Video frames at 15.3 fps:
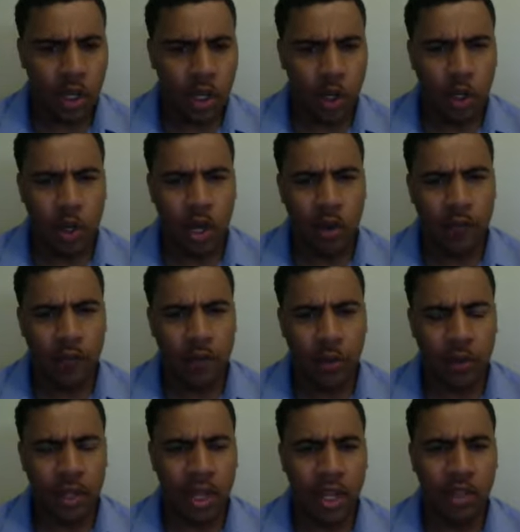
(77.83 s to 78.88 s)
You hear a
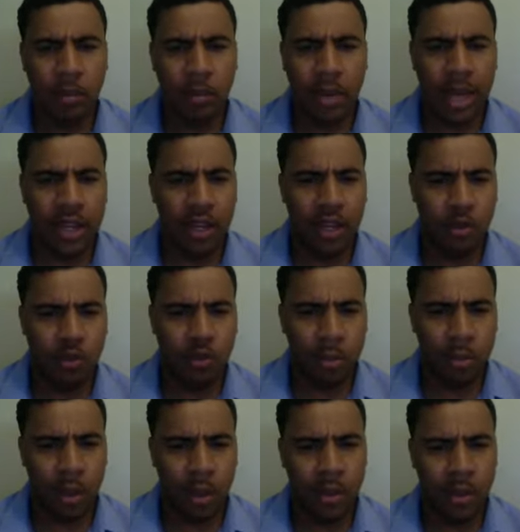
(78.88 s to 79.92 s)
few things on Black History
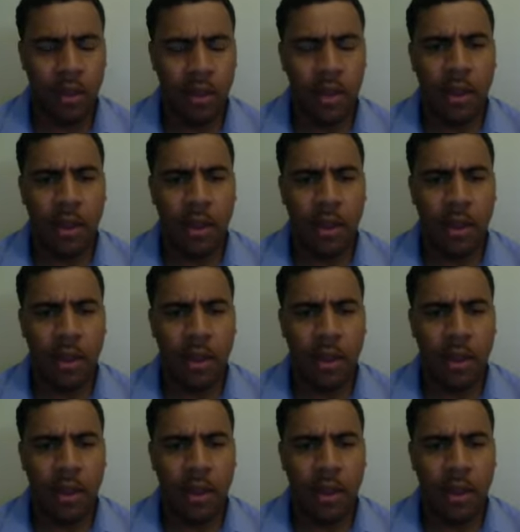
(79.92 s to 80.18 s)
Month,